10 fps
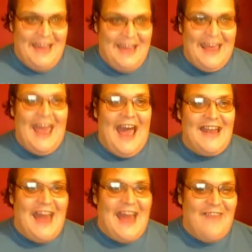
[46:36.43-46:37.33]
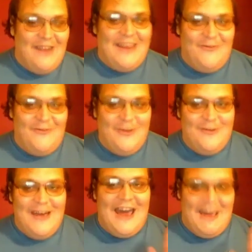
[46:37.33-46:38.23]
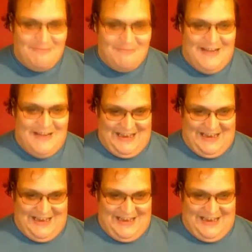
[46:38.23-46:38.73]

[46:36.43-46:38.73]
and I will give you a brief.